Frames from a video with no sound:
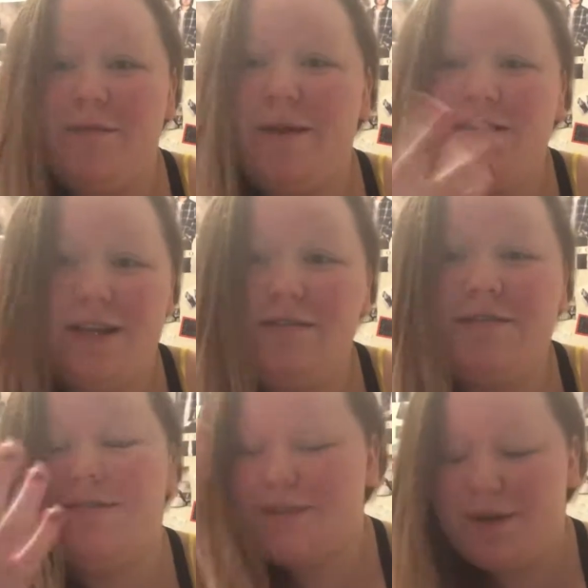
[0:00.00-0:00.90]
of my
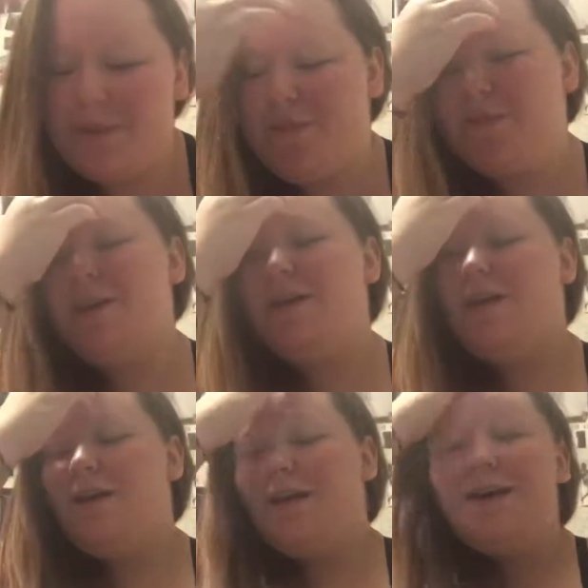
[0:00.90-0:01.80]
channels. So
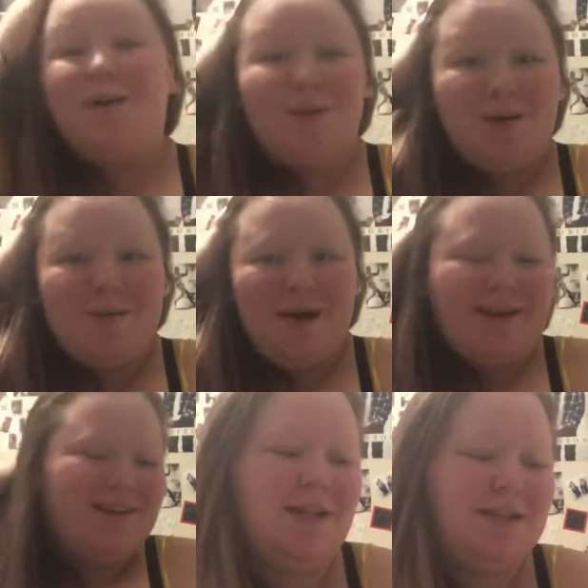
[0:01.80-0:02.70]
welcome
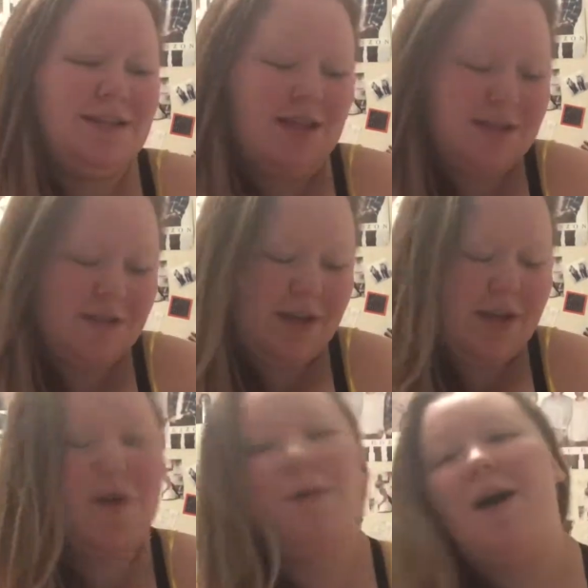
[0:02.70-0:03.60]
back. And in today's
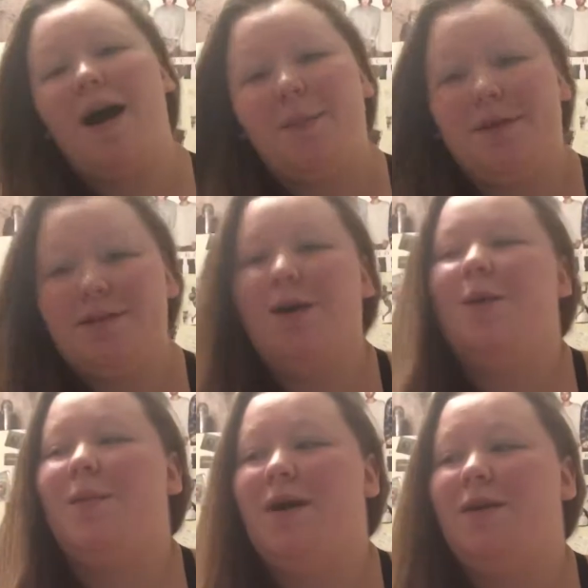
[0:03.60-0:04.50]
video I'm going to talk
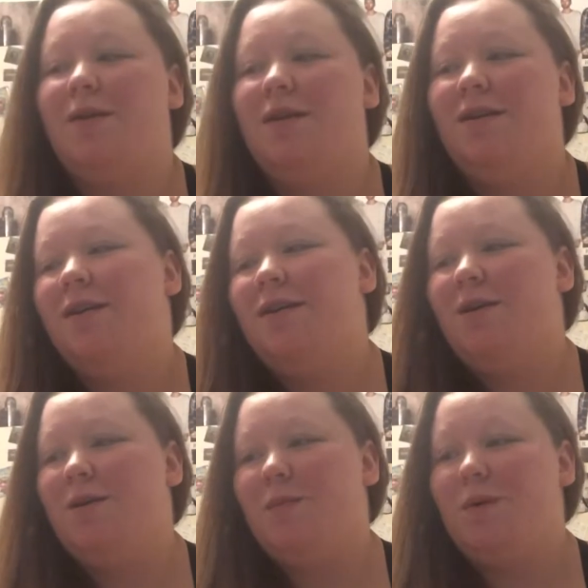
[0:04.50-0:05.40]
about,
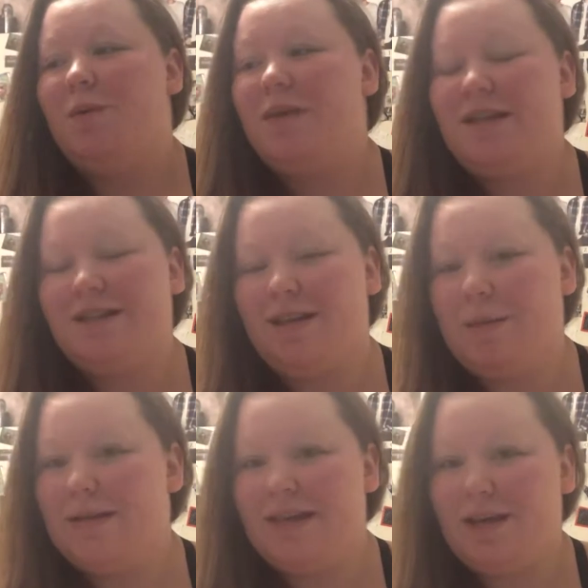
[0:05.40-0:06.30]
well, basically I'm
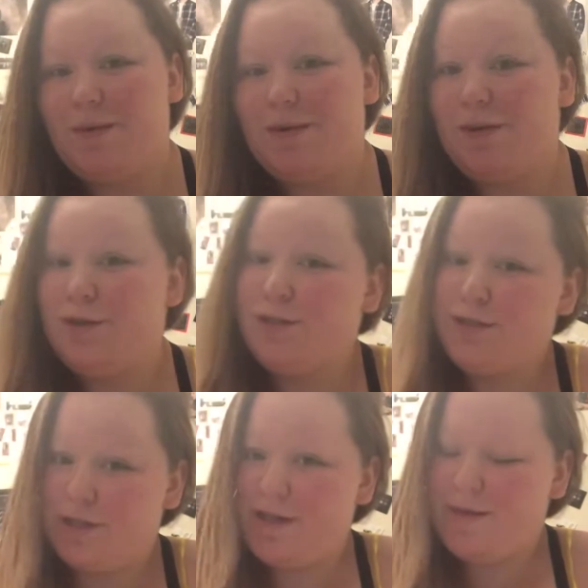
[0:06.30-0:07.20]
going to take you on a little
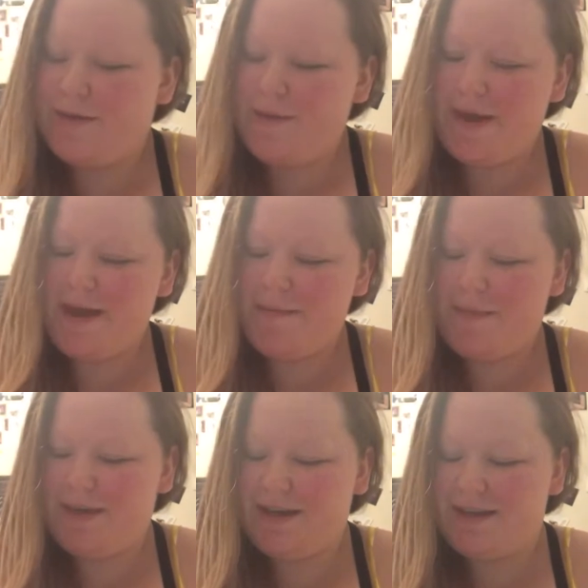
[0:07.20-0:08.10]
journey with me
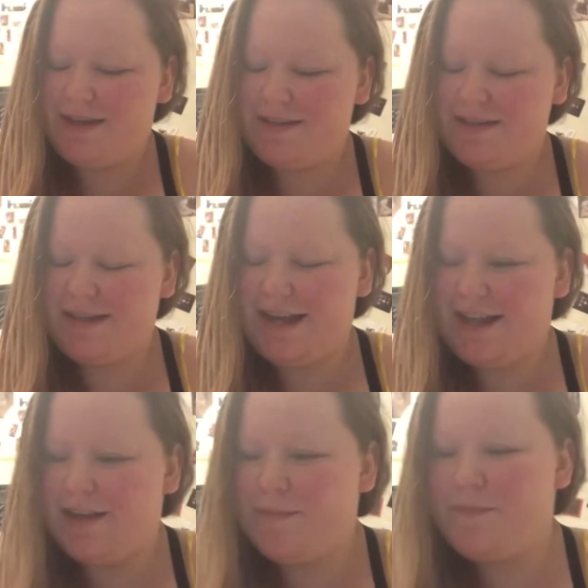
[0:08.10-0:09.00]
because
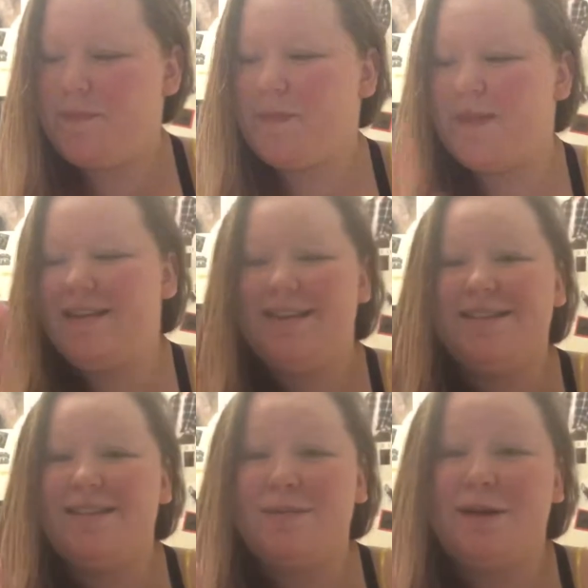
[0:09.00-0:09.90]
this
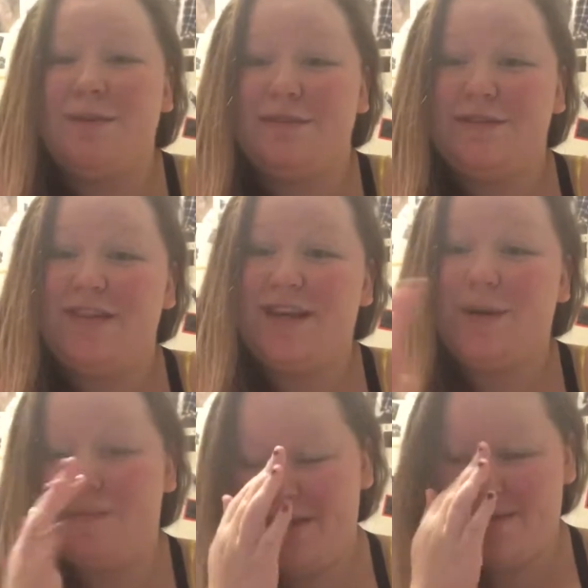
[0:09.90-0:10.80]
is a prom 2
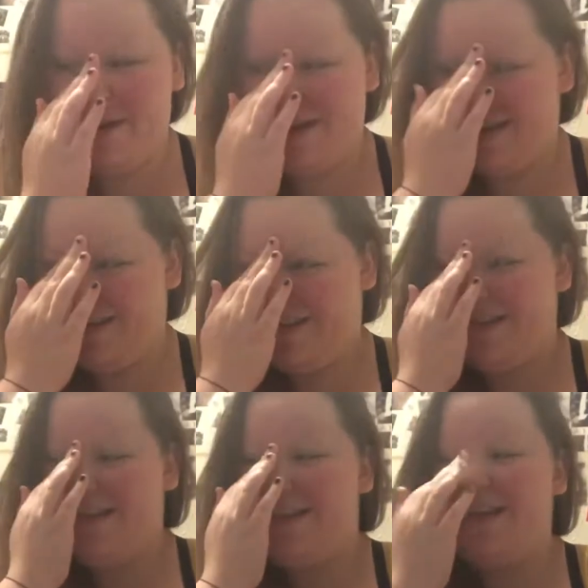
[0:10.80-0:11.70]
video, by the way.
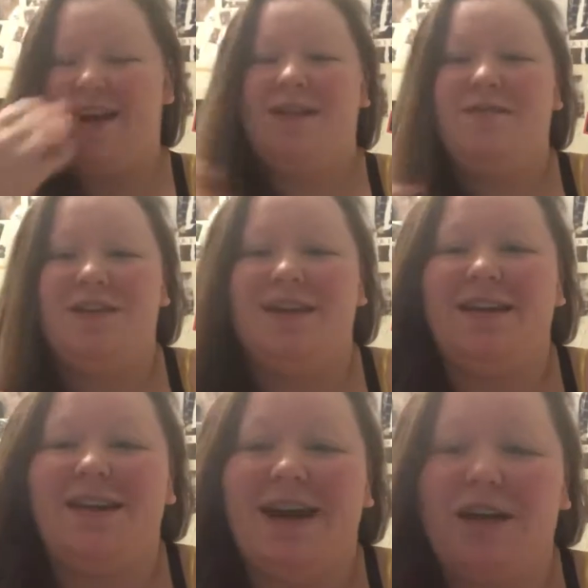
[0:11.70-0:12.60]
I didn't feel like
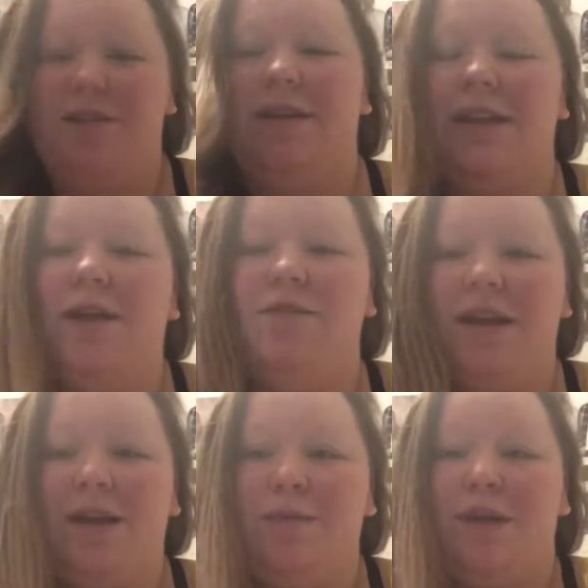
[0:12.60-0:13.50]
getting actually like
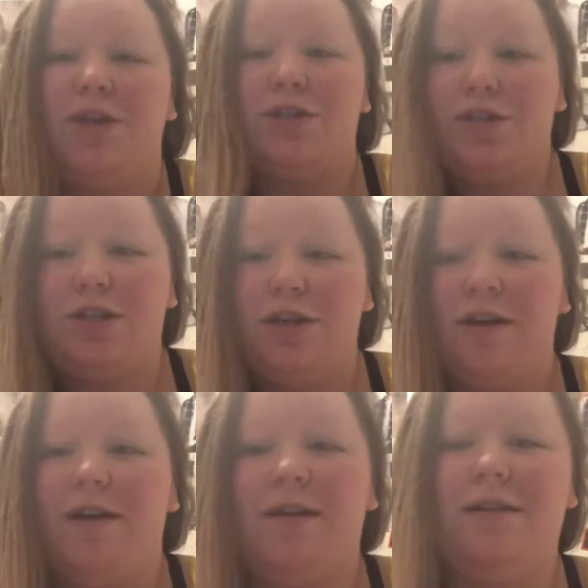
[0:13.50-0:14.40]
ready, putting a shirt
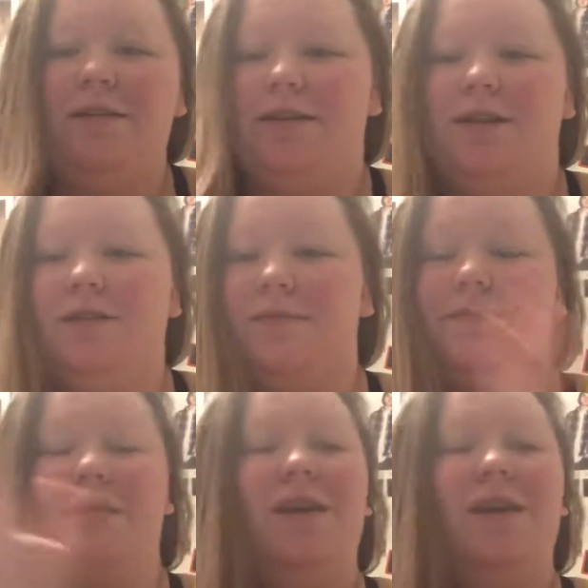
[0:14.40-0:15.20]
on, you know,